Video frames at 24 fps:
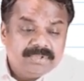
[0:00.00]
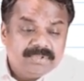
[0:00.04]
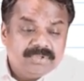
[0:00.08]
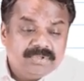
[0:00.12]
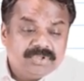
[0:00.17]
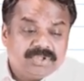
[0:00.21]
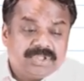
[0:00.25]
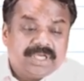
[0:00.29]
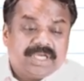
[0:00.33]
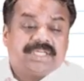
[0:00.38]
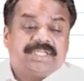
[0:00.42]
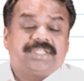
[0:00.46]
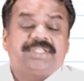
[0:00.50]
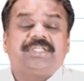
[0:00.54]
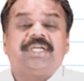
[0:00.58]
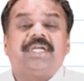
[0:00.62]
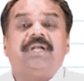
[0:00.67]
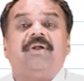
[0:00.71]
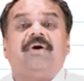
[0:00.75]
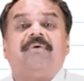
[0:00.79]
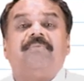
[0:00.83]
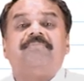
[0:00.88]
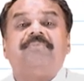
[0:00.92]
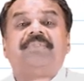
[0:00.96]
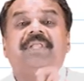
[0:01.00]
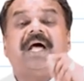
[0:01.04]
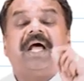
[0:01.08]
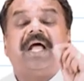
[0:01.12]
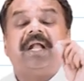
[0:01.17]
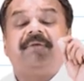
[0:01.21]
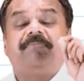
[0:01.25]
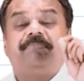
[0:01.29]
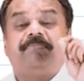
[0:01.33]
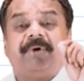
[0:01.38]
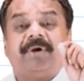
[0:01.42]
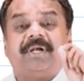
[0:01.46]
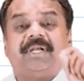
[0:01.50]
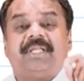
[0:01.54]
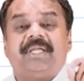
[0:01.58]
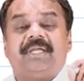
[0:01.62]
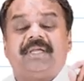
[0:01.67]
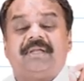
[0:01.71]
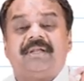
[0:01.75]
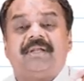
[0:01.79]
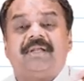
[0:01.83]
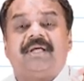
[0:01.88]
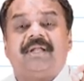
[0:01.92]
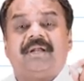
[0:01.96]
section of that
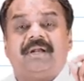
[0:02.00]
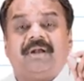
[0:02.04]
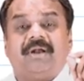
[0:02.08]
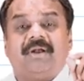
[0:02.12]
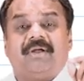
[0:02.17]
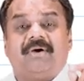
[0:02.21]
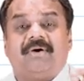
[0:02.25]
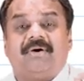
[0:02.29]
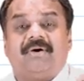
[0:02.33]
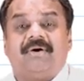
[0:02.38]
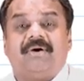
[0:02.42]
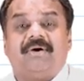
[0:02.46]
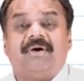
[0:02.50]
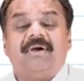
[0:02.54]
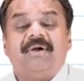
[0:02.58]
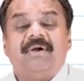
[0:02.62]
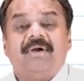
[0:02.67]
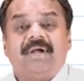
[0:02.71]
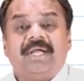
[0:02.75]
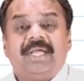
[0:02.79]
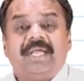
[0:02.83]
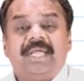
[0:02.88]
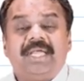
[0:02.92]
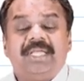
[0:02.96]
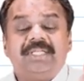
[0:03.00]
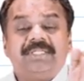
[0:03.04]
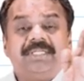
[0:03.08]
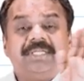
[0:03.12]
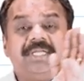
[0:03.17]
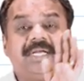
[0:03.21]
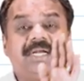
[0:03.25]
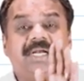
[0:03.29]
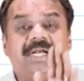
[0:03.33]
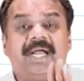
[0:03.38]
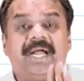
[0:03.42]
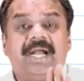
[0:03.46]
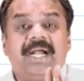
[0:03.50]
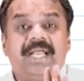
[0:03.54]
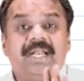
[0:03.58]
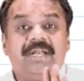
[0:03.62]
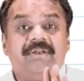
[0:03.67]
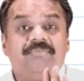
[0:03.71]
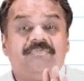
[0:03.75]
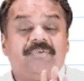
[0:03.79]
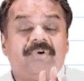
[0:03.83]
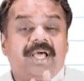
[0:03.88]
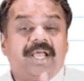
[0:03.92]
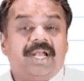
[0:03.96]
particular law is declared
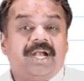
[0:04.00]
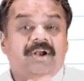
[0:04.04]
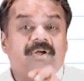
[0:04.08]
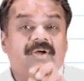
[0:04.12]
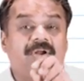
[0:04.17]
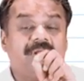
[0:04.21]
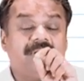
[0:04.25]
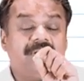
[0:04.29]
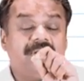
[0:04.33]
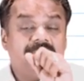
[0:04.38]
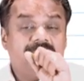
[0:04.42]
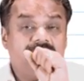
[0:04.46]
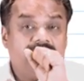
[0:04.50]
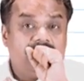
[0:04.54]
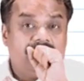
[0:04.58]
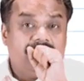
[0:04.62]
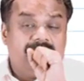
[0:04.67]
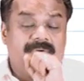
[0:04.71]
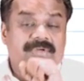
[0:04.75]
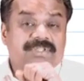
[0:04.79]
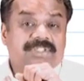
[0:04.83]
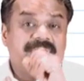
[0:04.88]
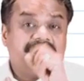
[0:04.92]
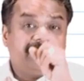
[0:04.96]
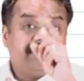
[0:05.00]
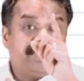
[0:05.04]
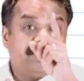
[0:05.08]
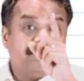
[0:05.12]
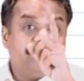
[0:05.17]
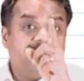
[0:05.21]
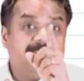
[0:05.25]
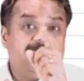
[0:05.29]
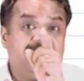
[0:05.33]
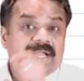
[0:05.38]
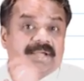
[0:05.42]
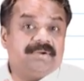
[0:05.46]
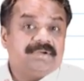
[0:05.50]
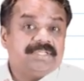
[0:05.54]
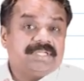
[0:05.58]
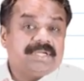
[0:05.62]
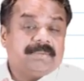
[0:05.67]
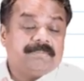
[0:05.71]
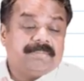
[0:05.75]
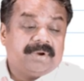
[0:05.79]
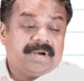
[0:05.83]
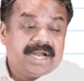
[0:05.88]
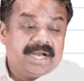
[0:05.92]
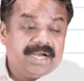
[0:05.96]
invalid or severability was
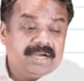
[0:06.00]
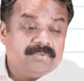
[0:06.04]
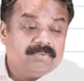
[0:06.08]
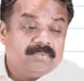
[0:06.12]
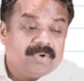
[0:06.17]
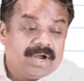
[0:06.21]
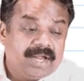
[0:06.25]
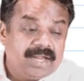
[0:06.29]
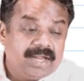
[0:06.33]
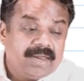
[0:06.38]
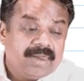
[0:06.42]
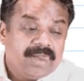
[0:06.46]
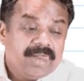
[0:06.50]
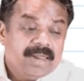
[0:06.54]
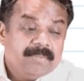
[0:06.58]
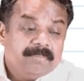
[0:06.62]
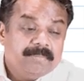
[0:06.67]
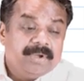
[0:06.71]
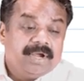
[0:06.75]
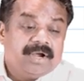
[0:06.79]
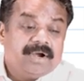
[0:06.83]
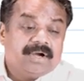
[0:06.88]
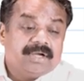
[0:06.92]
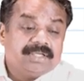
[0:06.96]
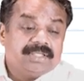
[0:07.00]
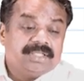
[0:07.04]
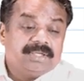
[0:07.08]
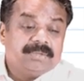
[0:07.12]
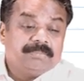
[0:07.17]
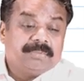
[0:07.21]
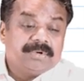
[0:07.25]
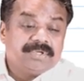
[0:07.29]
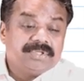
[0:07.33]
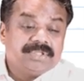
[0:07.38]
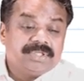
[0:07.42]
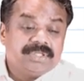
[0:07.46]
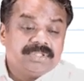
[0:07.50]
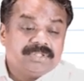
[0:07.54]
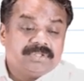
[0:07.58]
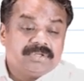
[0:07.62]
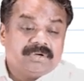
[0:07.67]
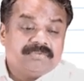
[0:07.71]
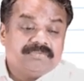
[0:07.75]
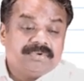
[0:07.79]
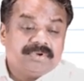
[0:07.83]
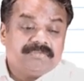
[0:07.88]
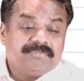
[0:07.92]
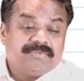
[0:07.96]
applied. Why? Because of the presence
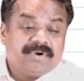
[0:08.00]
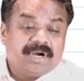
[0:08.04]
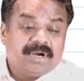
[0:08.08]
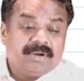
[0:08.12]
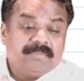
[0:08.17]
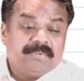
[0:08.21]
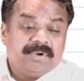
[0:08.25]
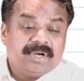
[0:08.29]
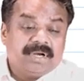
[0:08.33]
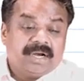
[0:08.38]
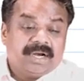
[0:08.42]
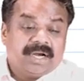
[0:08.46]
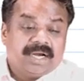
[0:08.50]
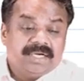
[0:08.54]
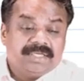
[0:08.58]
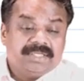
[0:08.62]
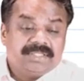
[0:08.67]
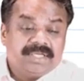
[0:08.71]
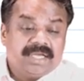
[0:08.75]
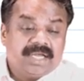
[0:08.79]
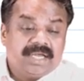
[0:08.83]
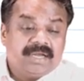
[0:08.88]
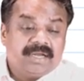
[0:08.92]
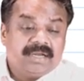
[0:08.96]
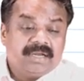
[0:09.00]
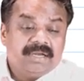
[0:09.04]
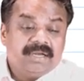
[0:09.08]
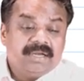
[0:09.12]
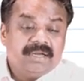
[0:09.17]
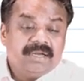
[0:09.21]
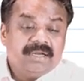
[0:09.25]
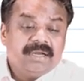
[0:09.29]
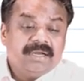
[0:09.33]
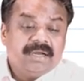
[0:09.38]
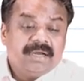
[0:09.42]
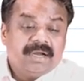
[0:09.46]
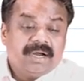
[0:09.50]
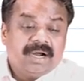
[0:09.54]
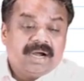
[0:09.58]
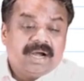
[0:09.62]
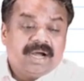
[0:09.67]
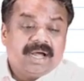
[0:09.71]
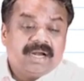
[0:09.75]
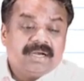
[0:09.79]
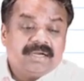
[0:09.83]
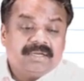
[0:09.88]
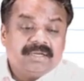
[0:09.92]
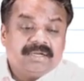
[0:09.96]
of a fundamental right, say
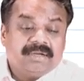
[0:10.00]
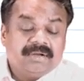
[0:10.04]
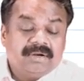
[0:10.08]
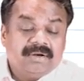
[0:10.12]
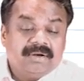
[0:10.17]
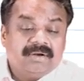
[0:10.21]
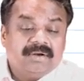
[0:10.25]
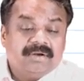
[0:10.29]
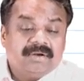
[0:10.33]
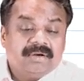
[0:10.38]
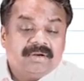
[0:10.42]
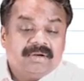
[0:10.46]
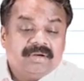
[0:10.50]
Article